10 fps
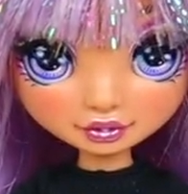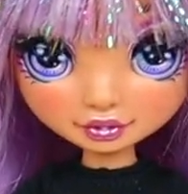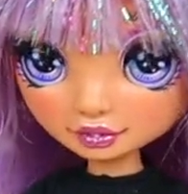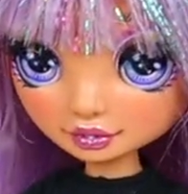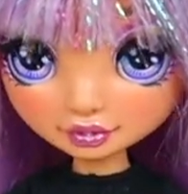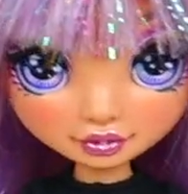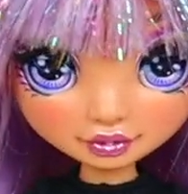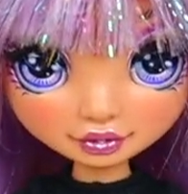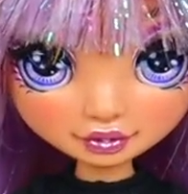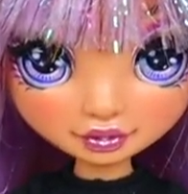here she
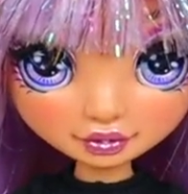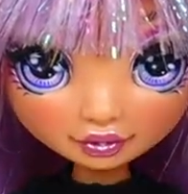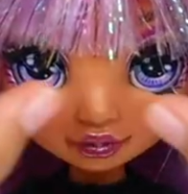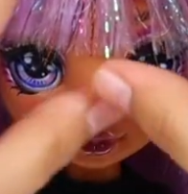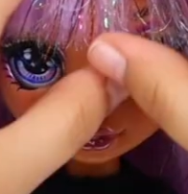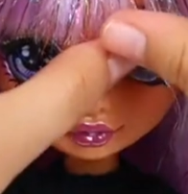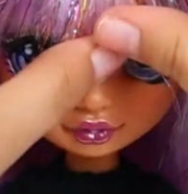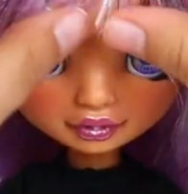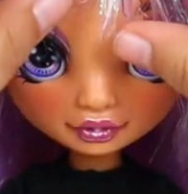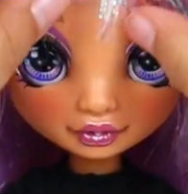is. She has
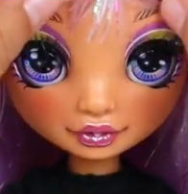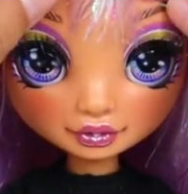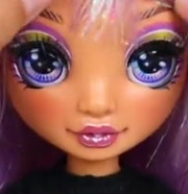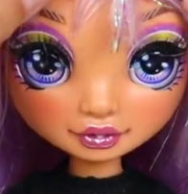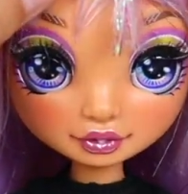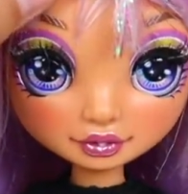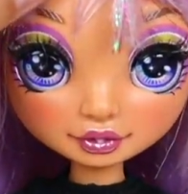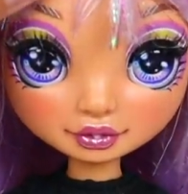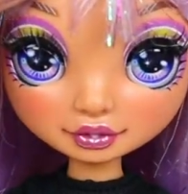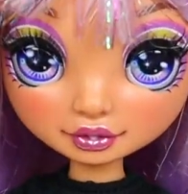
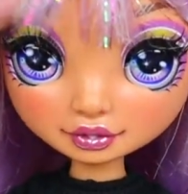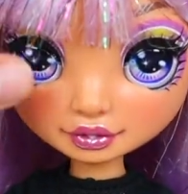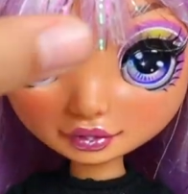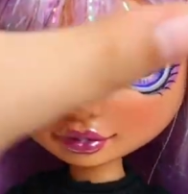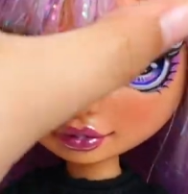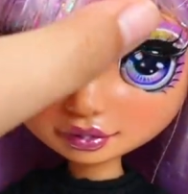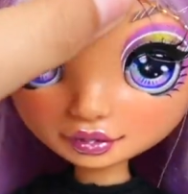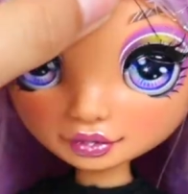beautiful makeup on.